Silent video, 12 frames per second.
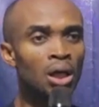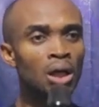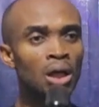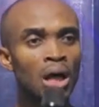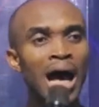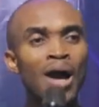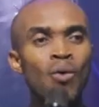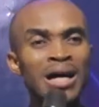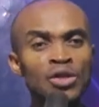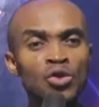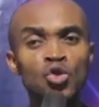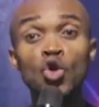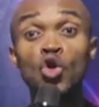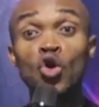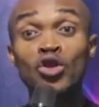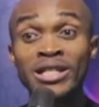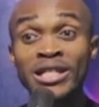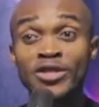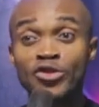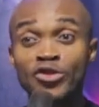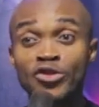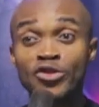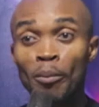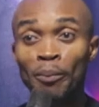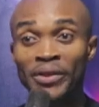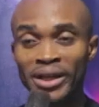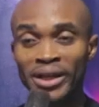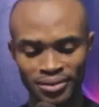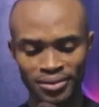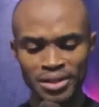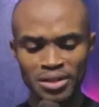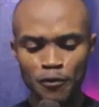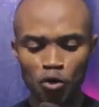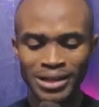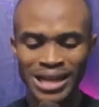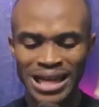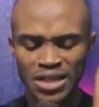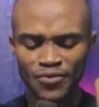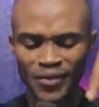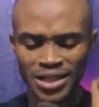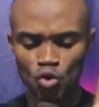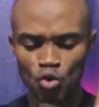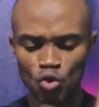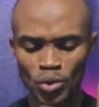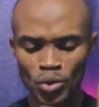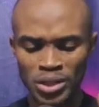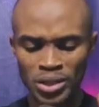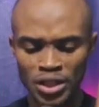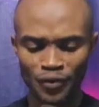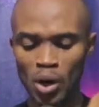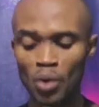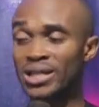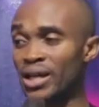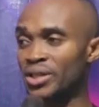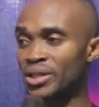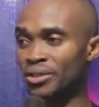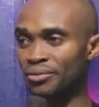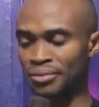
I want you to notice something from that verse 25 where we started reading.